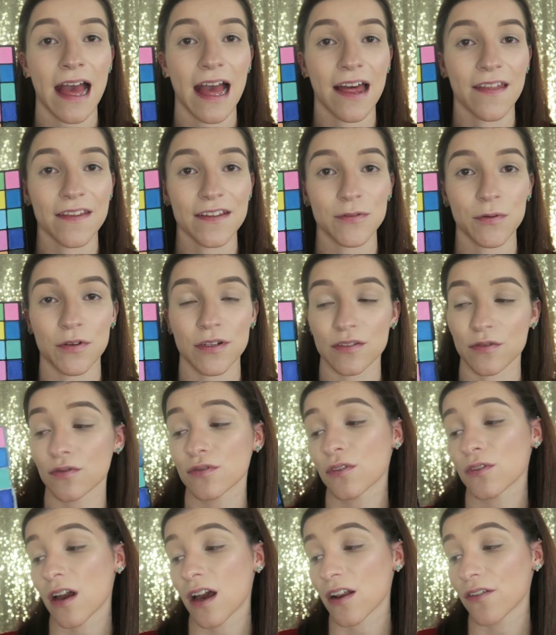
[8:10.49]
and this one is
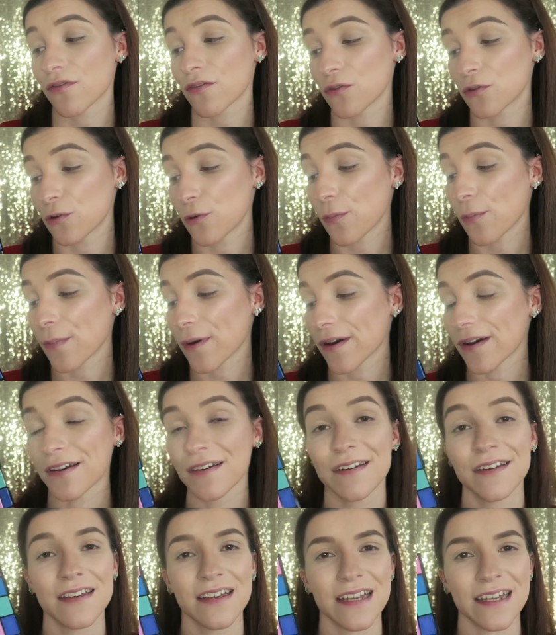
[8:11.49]
also colourful
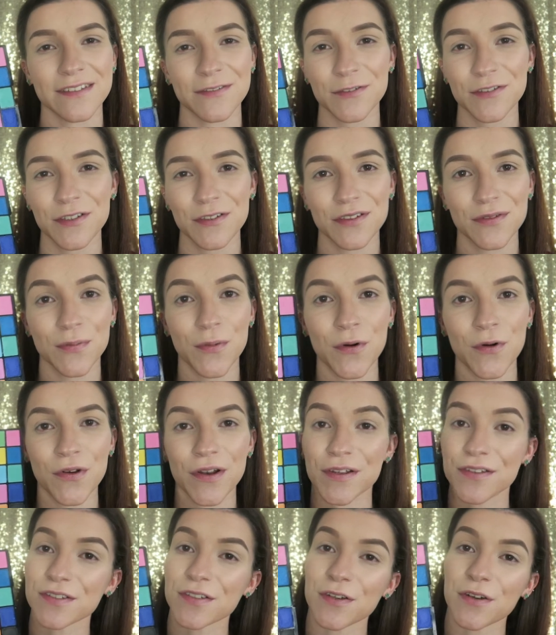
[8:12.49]
but it's also
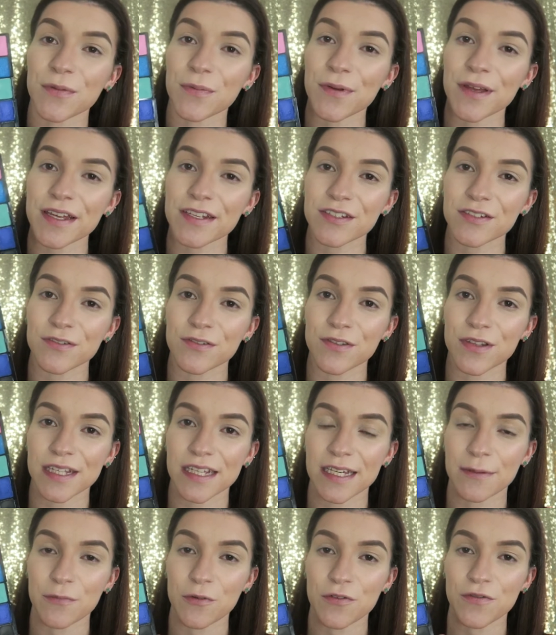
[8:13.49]
smaller, so compared to
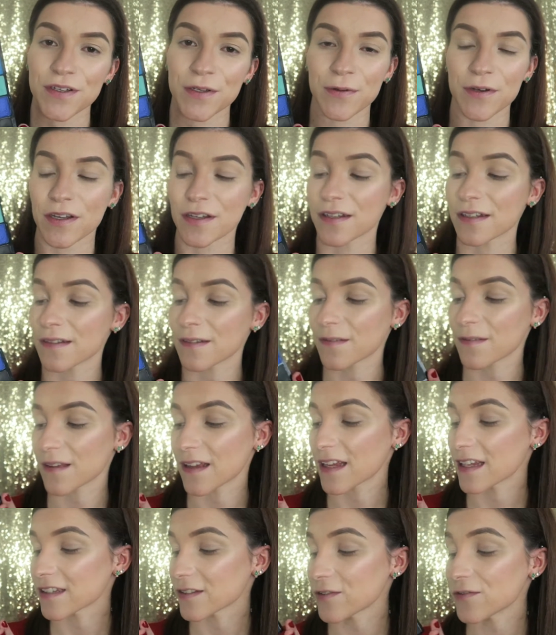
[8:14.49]
the Morphe one
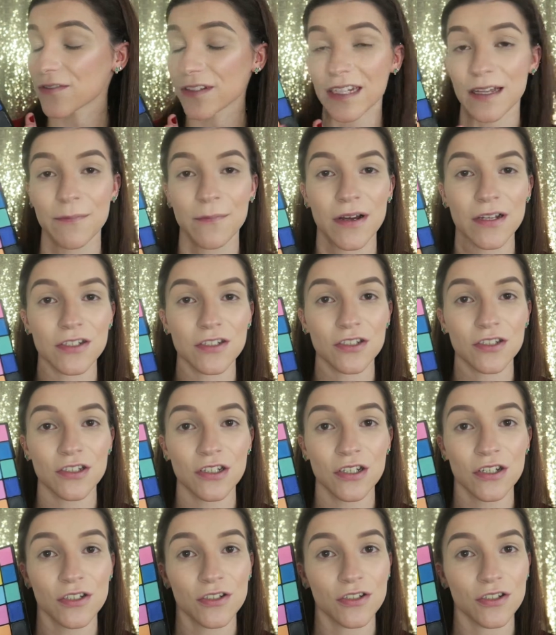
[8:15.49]
there's not really much
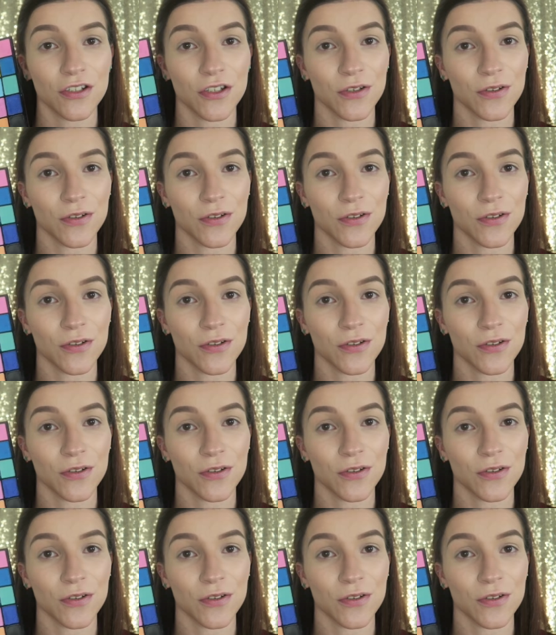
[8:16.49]
to